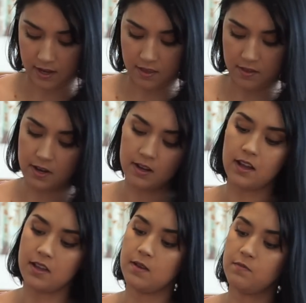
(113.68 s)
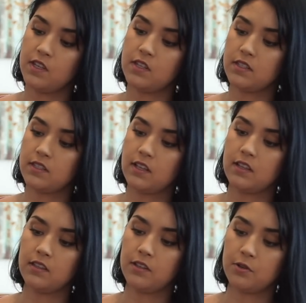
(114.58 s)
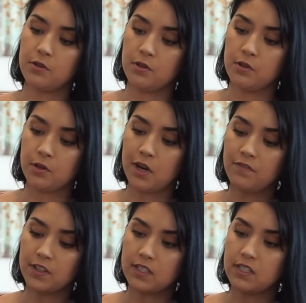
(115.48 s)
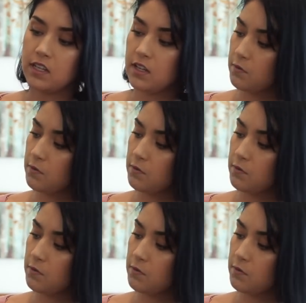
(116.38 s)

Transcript: And then I got him this little graphic tee,